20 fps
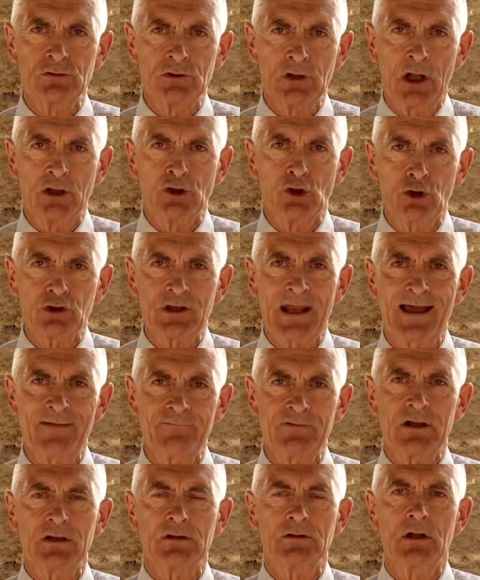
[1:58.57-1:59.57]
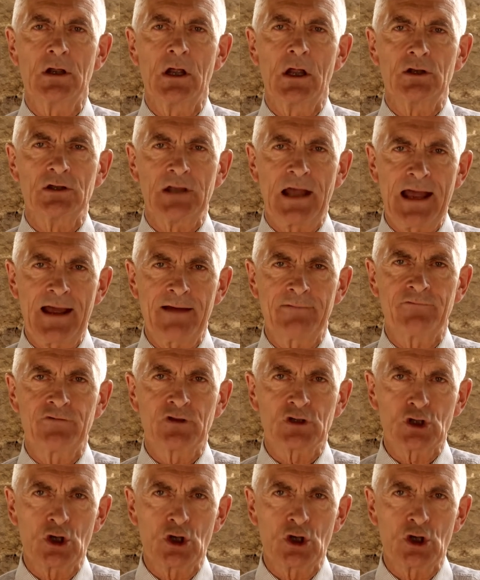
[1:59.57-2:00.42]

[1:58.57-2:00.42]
not having to have the